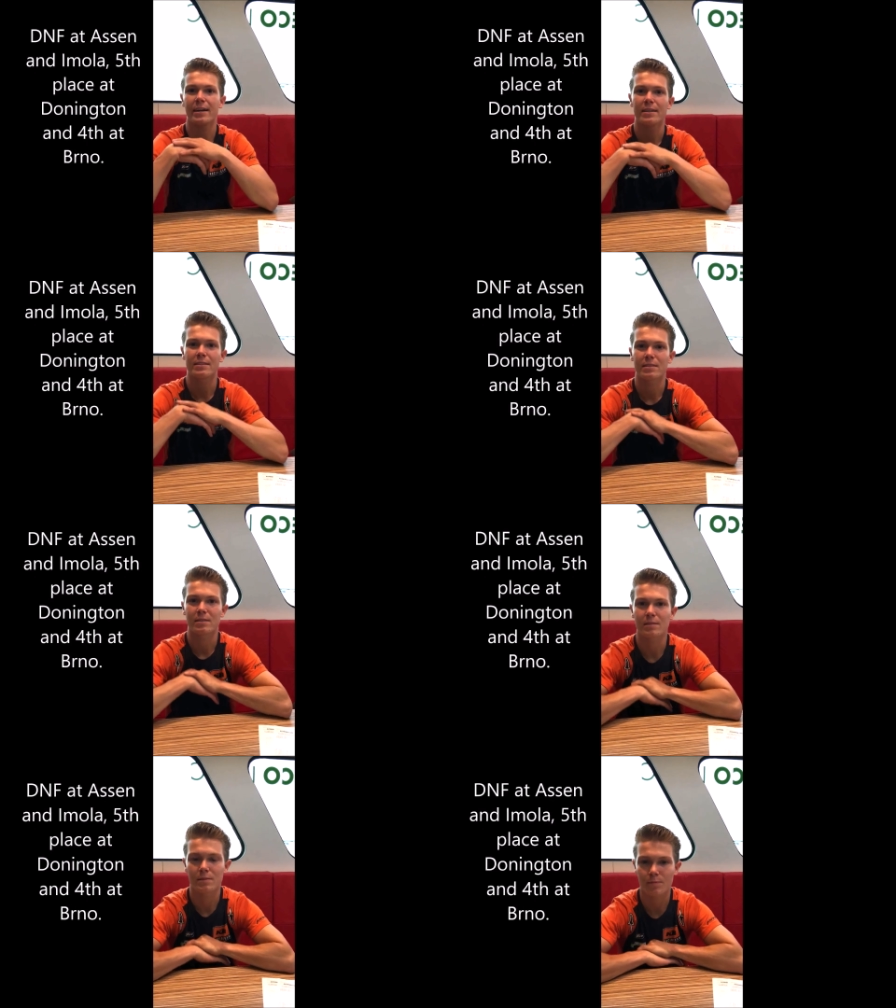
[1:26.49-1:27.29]
But no, you didn't
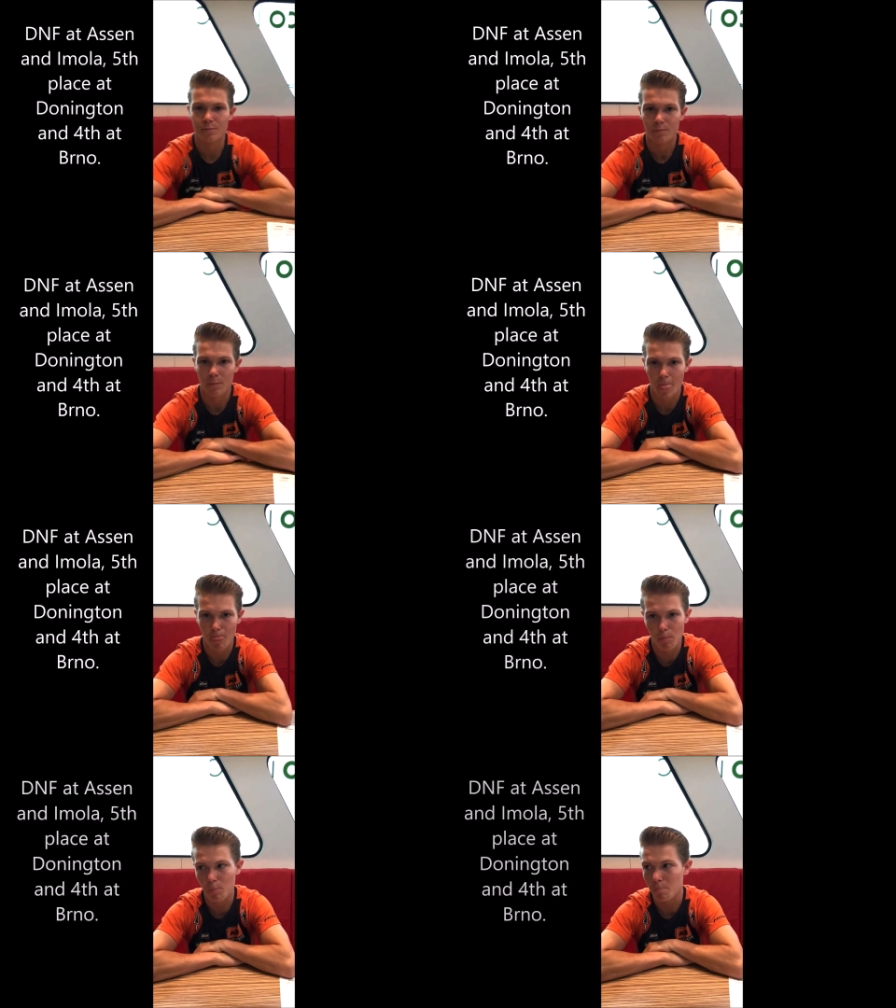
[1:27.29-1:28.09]
score
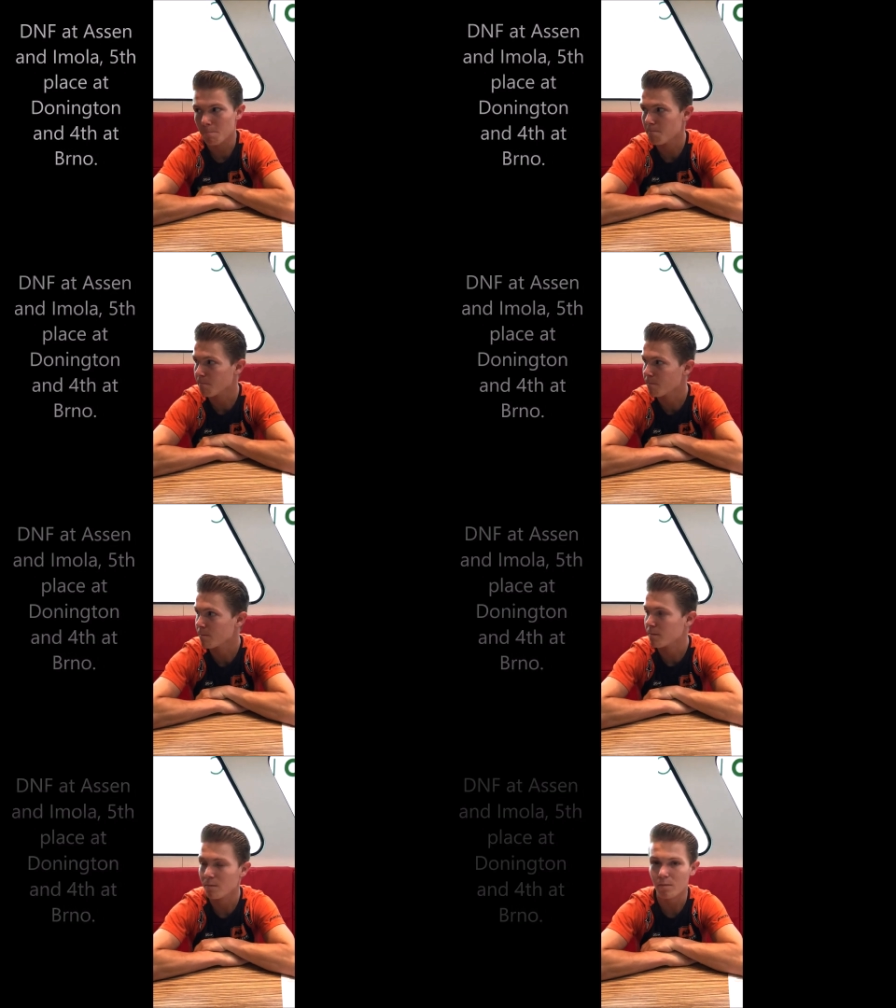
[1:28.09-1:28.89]
those great
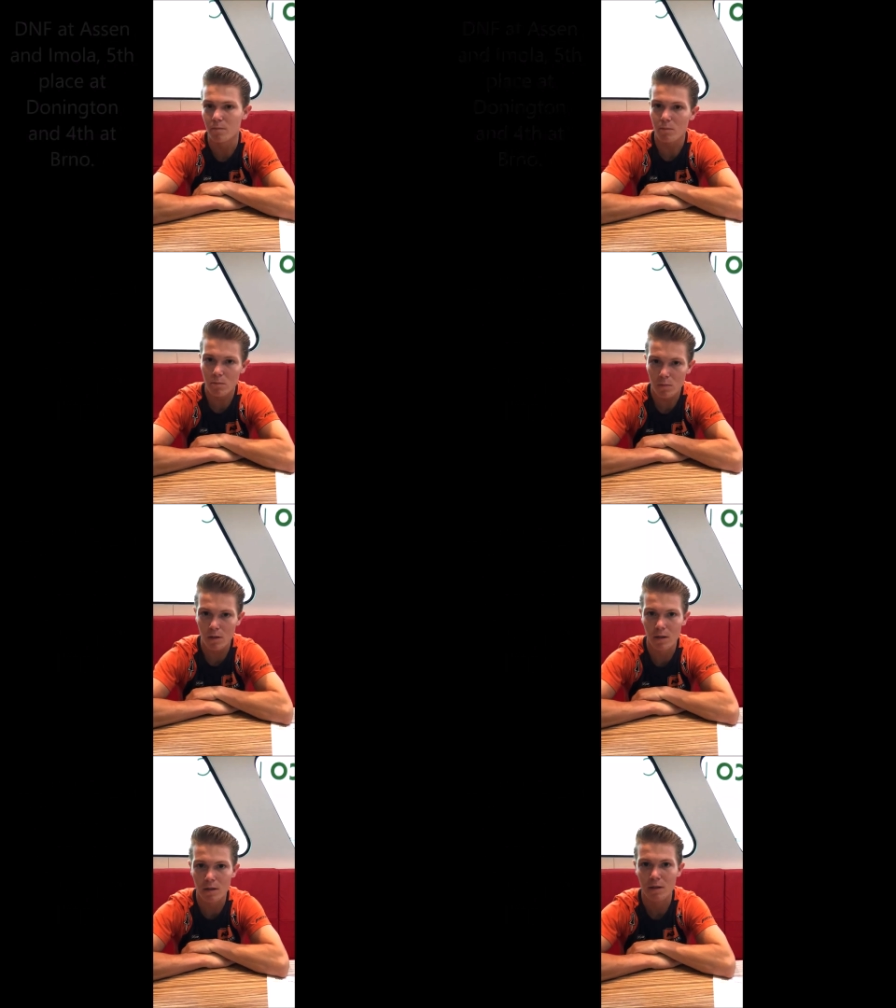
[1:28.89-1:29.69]
results. What happened
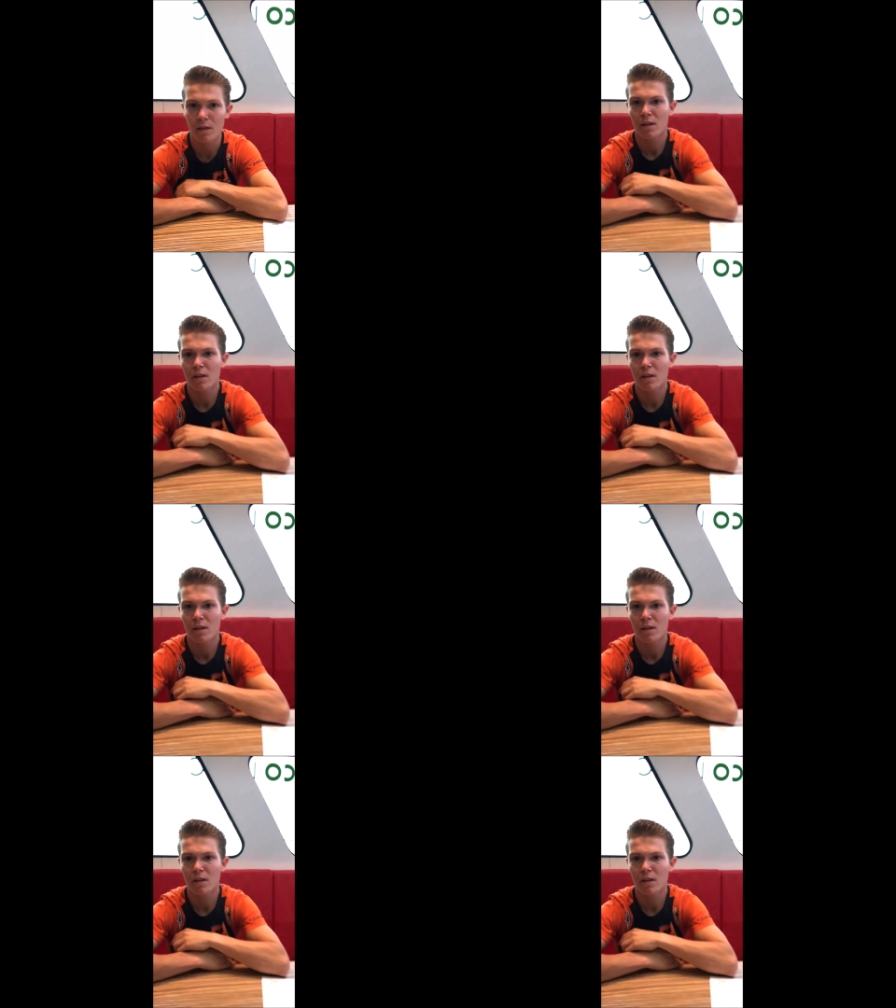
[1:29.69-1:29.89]
there?